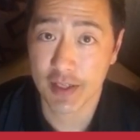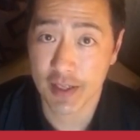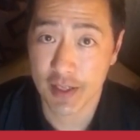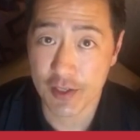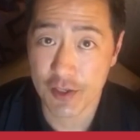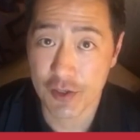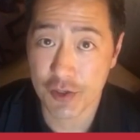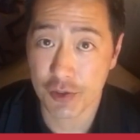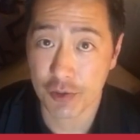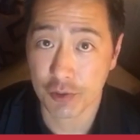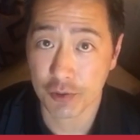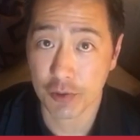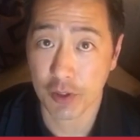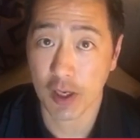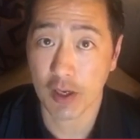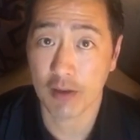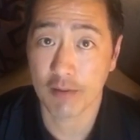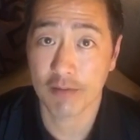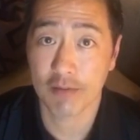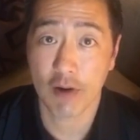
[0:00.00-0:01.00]
issue
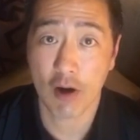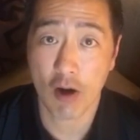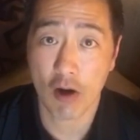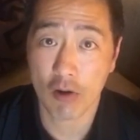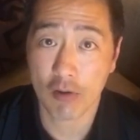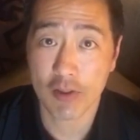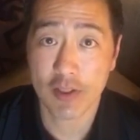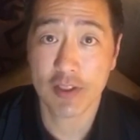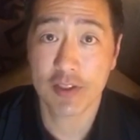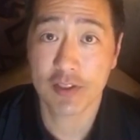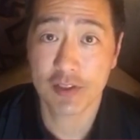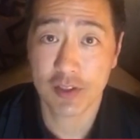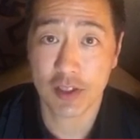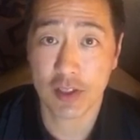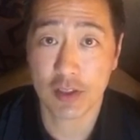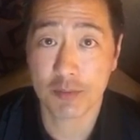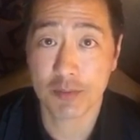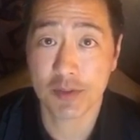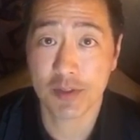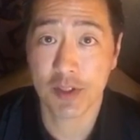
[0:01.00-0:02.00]
of all these
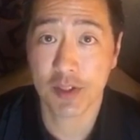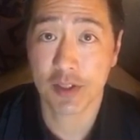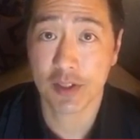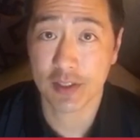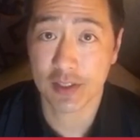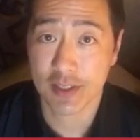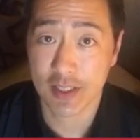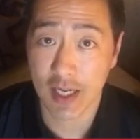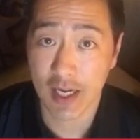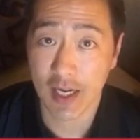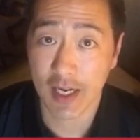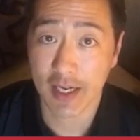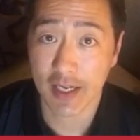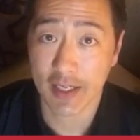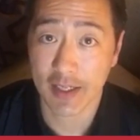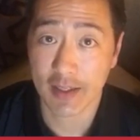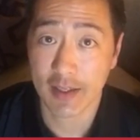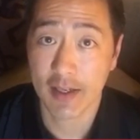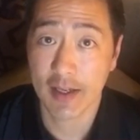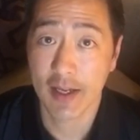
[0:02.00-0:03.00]
startups that are
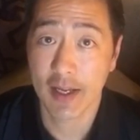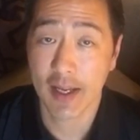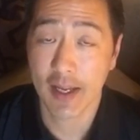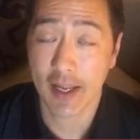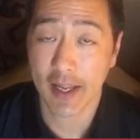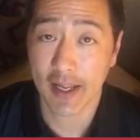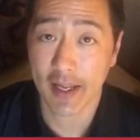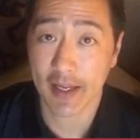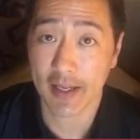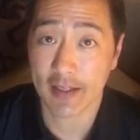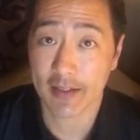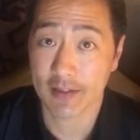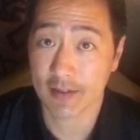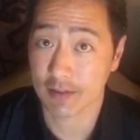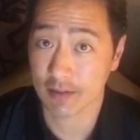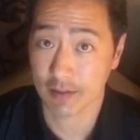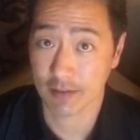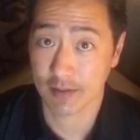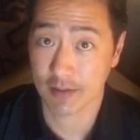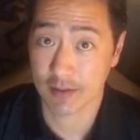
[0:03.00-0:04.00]
dying and
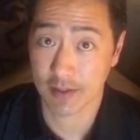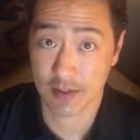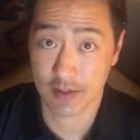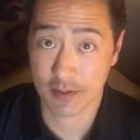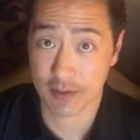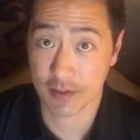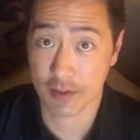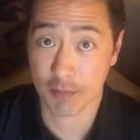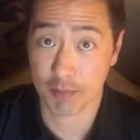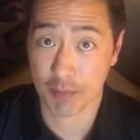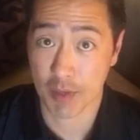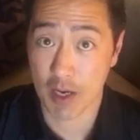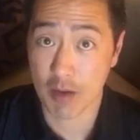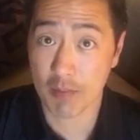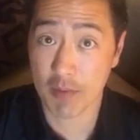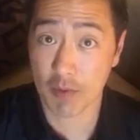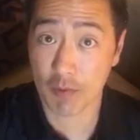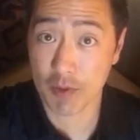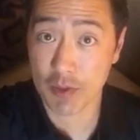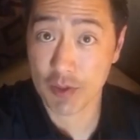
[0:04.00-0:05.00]
this is the
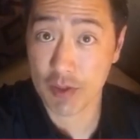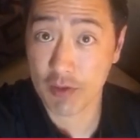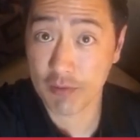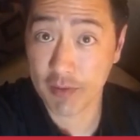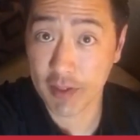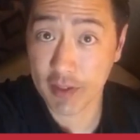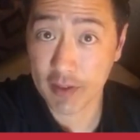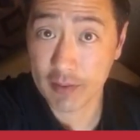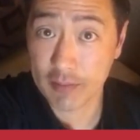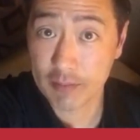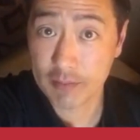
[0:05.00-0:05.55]
problem that we're solving.